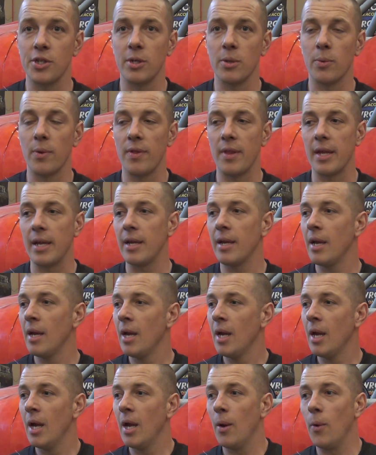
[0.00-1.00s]
You know,
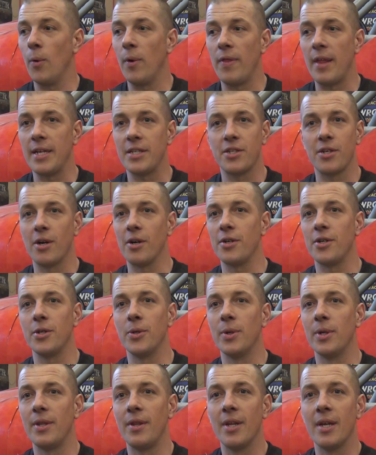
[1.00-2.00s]
when they start
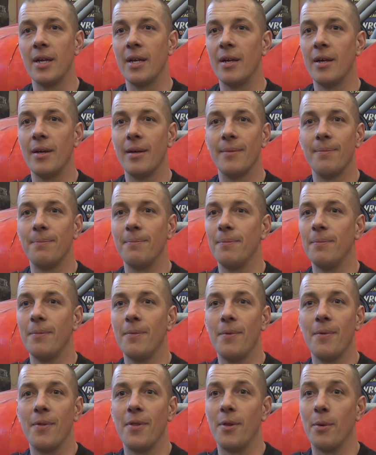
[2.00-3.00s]
doing the
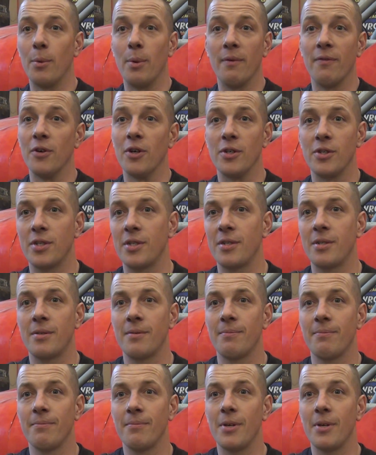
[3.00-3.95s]
reverse,